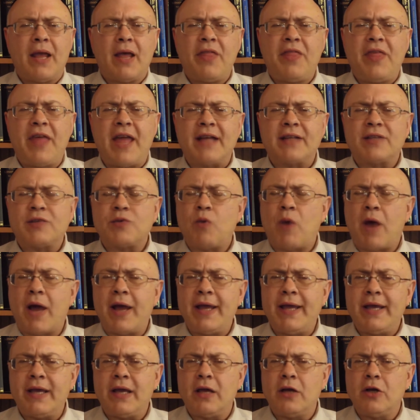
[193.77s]
That's why
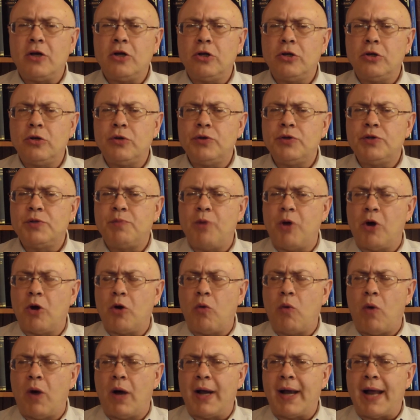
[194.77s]
he concludes
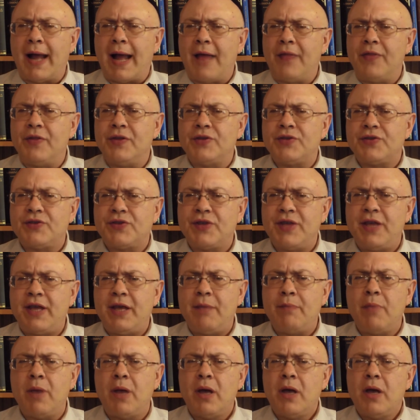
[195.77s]
Book 1 on this
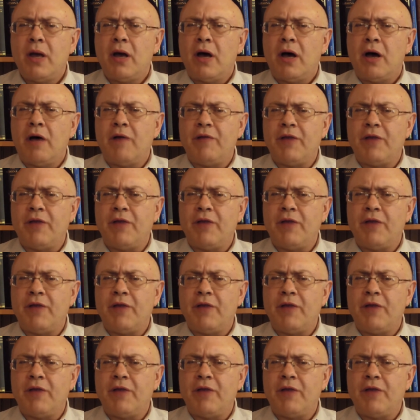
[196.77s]
theme of